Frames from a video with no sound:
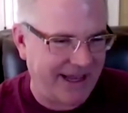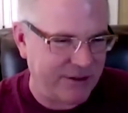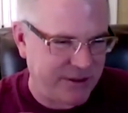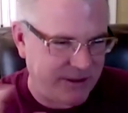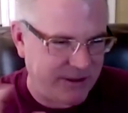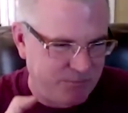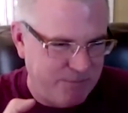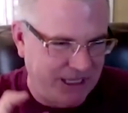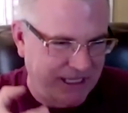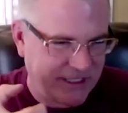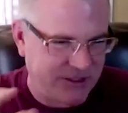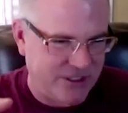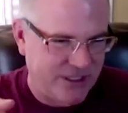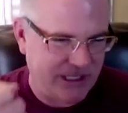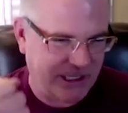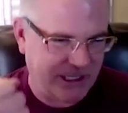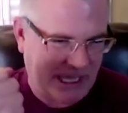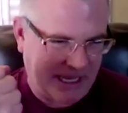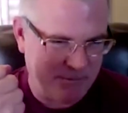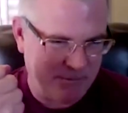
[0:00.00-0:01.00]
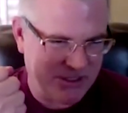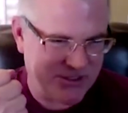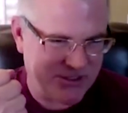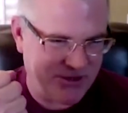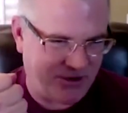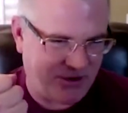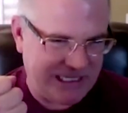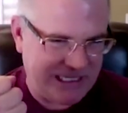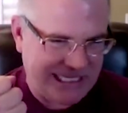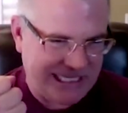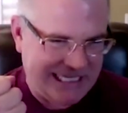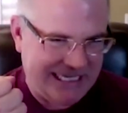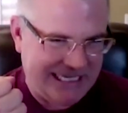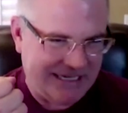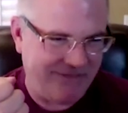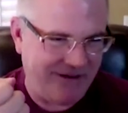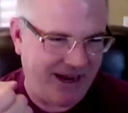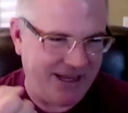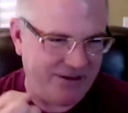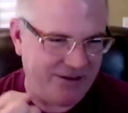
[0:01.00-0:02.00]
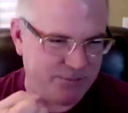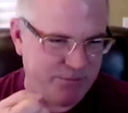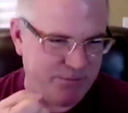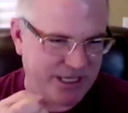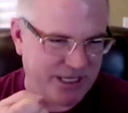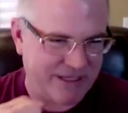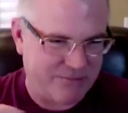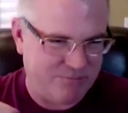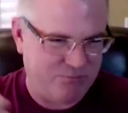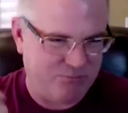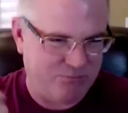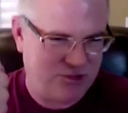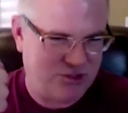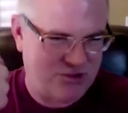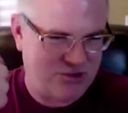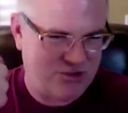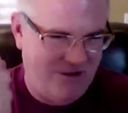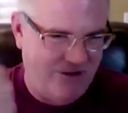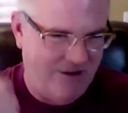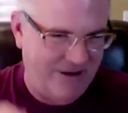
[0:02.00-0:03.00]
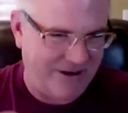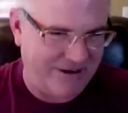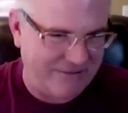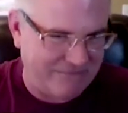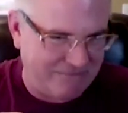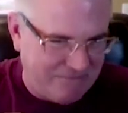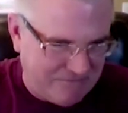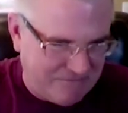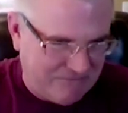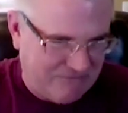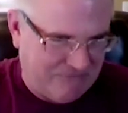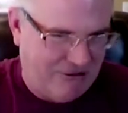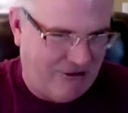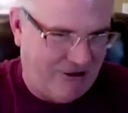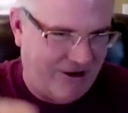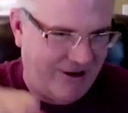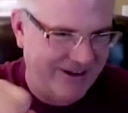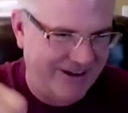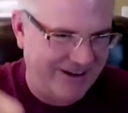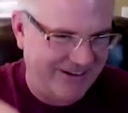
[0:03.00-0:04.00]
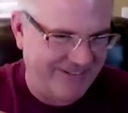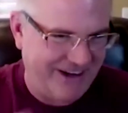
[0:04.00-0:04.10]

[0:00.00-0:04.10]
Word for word: He was big, he looked like Mister Clean, right? He was big, strong, right?